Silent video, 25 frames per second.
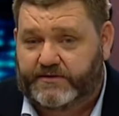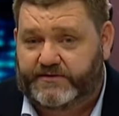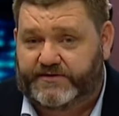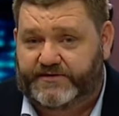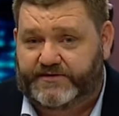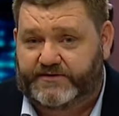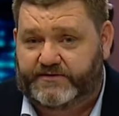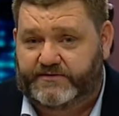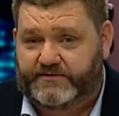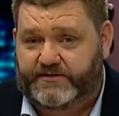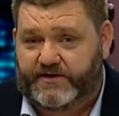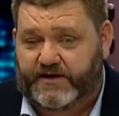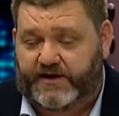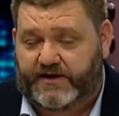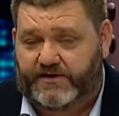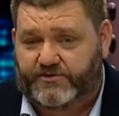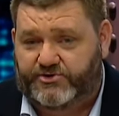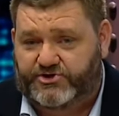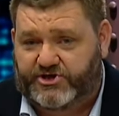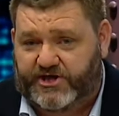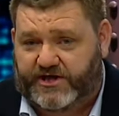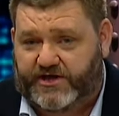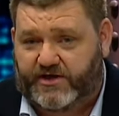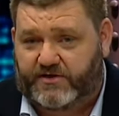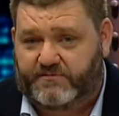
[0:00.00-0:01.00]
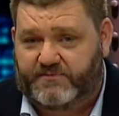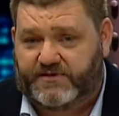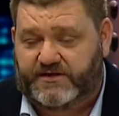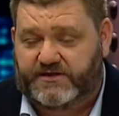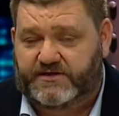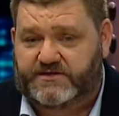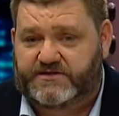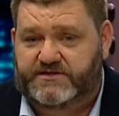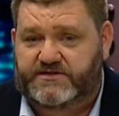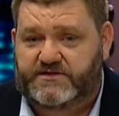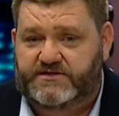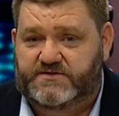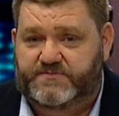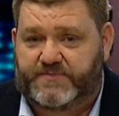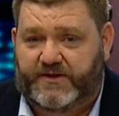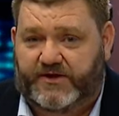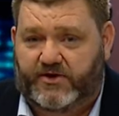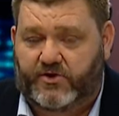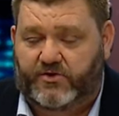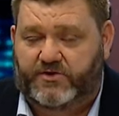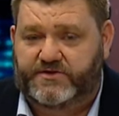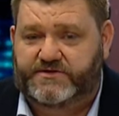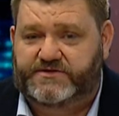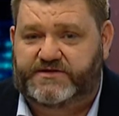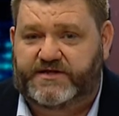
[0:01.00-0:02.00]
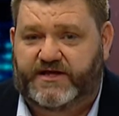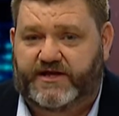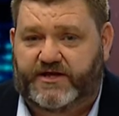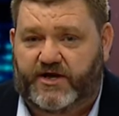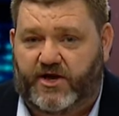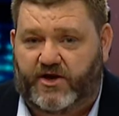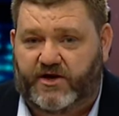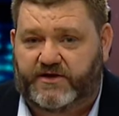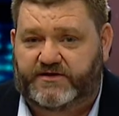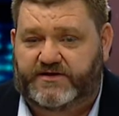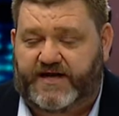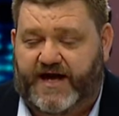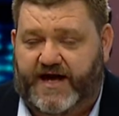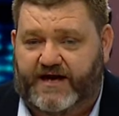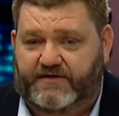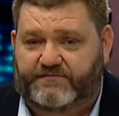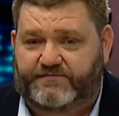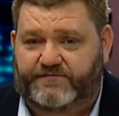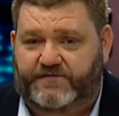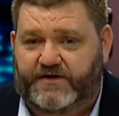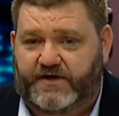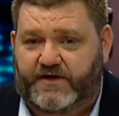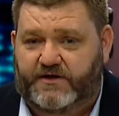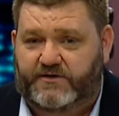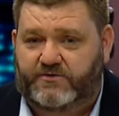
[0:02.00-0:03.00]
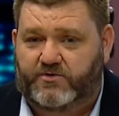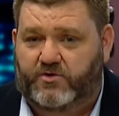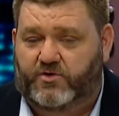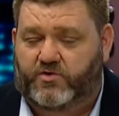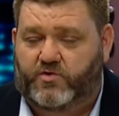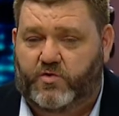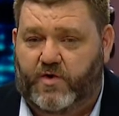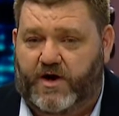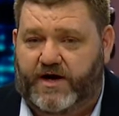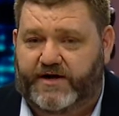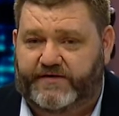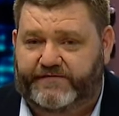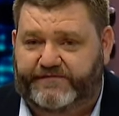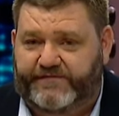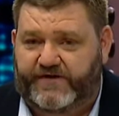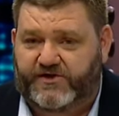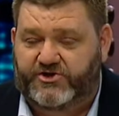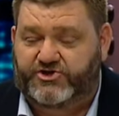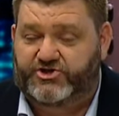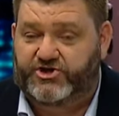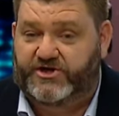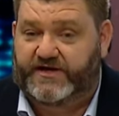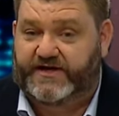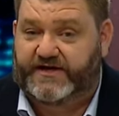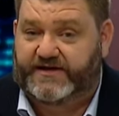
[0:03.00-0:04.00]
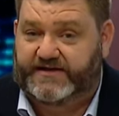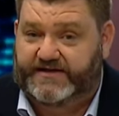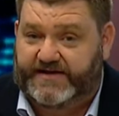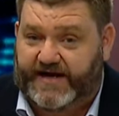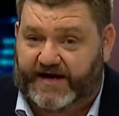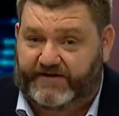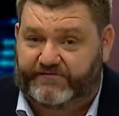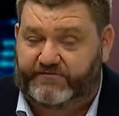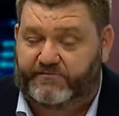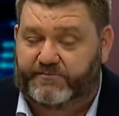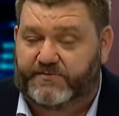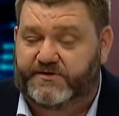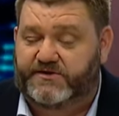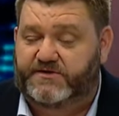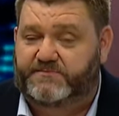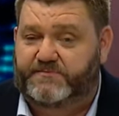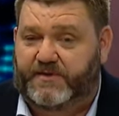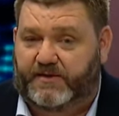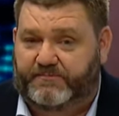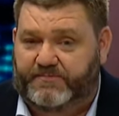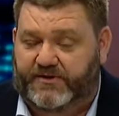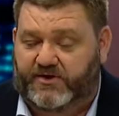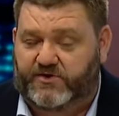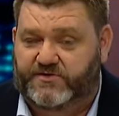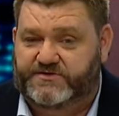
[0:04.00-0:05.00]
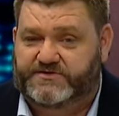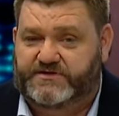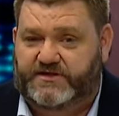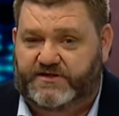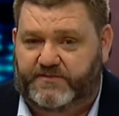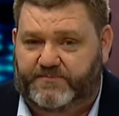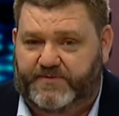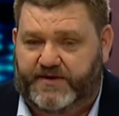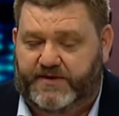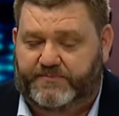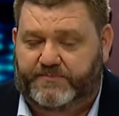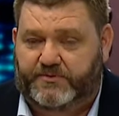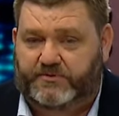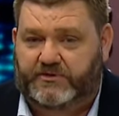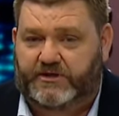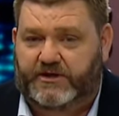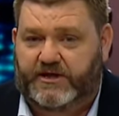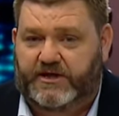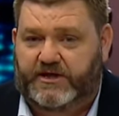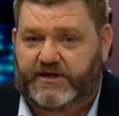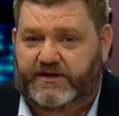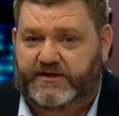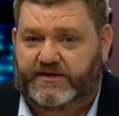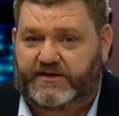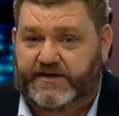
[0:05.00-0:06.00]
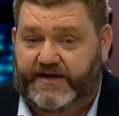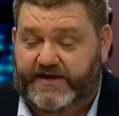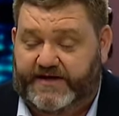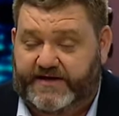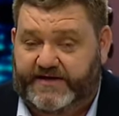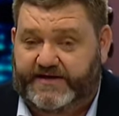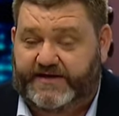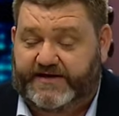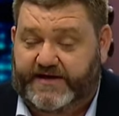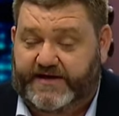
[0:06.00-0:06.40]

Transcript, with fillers: than shadow ministers, because they're going to have not quite a function in government, but because they're the people needing to